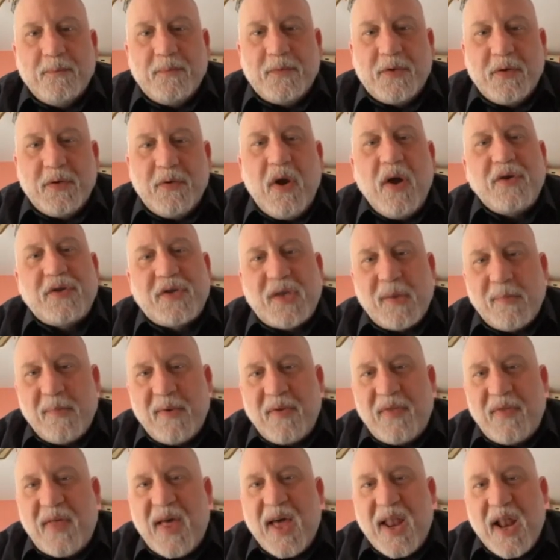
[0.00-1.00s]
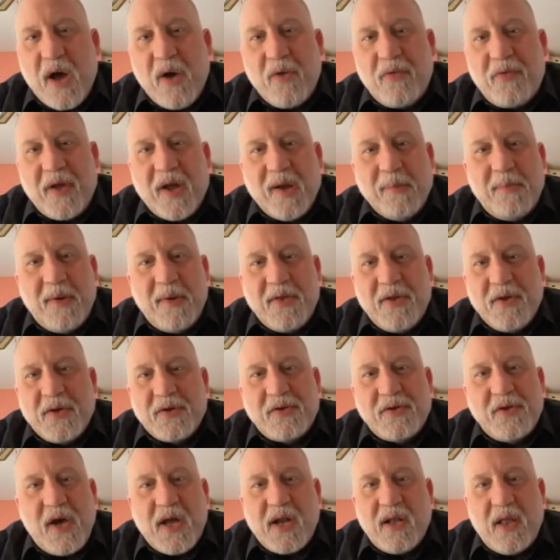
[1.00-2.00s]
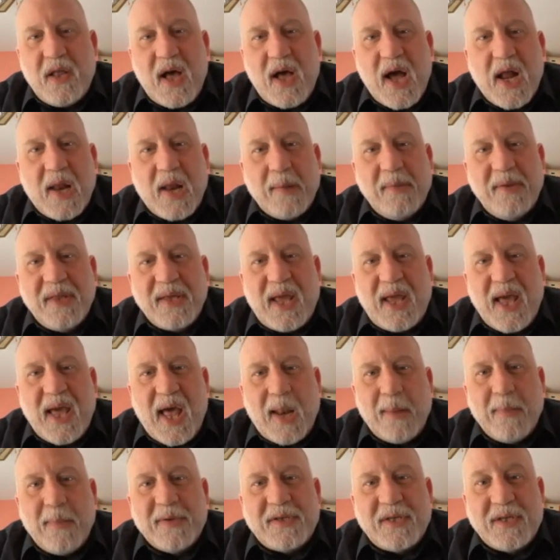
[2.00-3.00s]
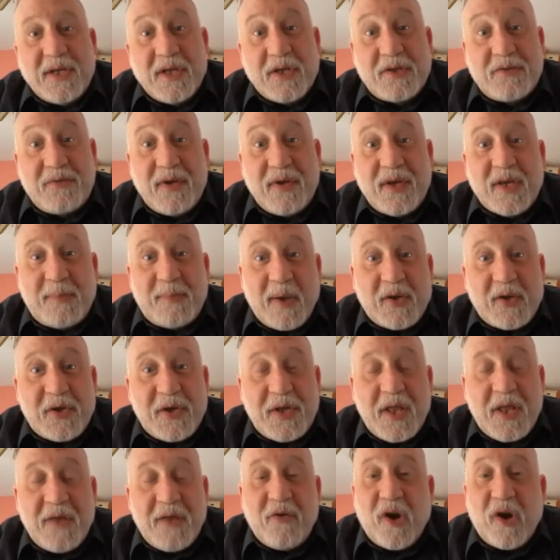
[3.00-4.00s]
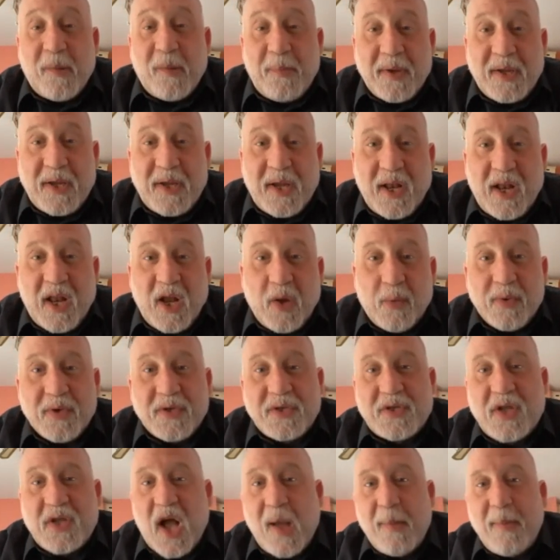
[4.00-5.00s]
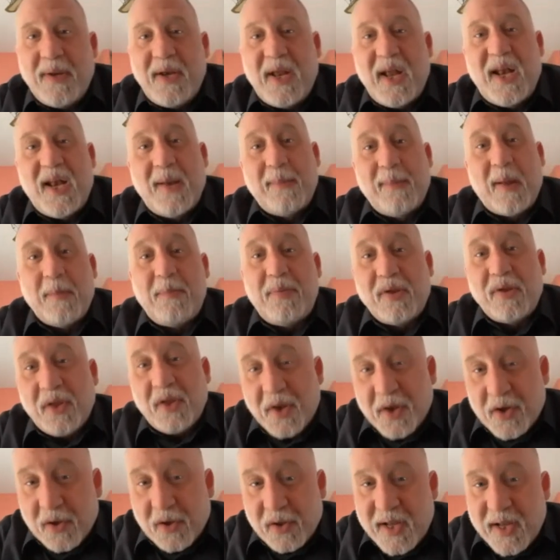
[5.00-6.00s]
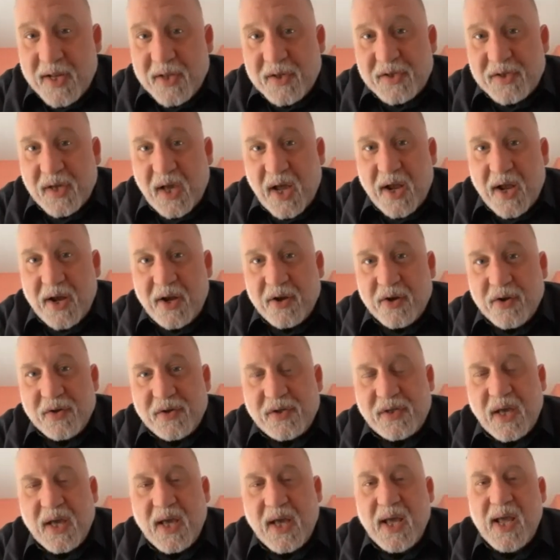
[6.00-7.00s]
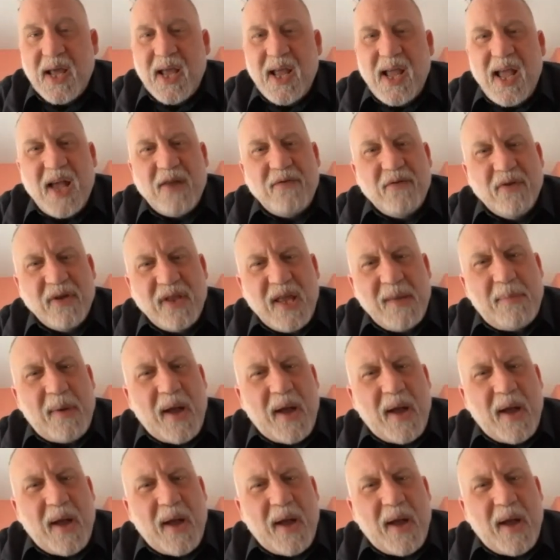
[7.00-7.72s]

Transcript: There are some of that out there, but there's not a lot. I mean, the cannabis industry, especially in the very beginning, was dominated by political insiders and really